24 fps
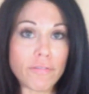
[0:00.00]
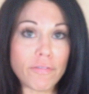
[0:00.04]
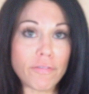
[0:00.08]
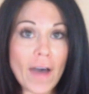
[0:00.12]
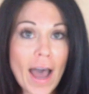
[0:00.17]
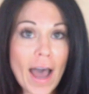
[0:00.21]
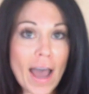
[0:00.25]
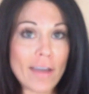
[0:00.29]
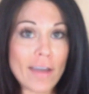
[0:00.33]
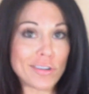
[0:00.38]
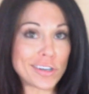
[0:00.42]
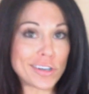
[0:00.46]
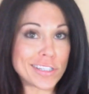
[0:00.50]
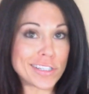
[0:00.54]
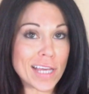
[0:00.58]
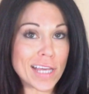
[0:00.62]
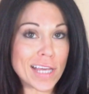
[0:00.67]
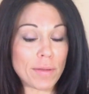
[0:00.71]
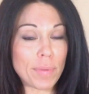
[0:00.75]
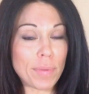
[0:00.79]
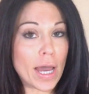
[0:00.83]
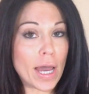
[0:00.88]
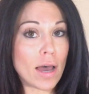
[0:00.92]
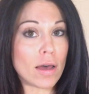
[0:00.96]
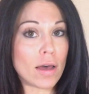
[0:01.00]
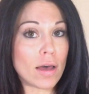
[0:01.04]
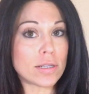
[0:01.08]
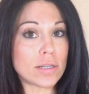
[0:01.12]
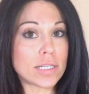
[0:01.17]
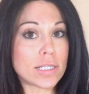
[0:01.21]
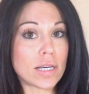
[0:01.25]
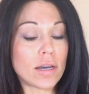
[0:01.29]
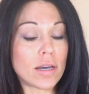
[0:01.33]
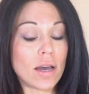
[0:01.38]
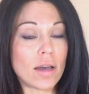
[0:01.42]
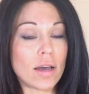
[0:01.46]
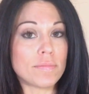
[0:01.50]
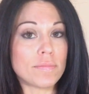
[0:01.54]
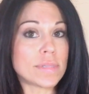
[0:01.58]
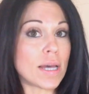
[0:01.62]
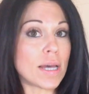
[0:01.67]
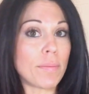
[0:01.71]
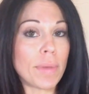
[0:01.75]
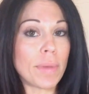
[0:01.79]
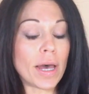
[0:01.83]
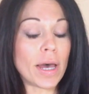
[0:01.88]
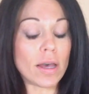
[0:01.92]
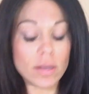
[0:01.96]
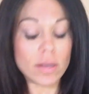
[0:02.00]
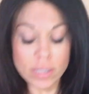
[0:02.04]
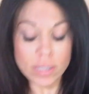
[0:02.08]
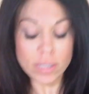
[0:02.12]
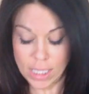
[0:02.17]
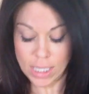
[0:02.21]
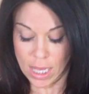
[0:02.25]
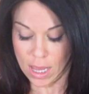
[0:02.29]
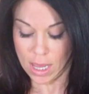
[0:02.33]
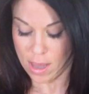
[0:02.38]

5 or 10 pound dumbbells,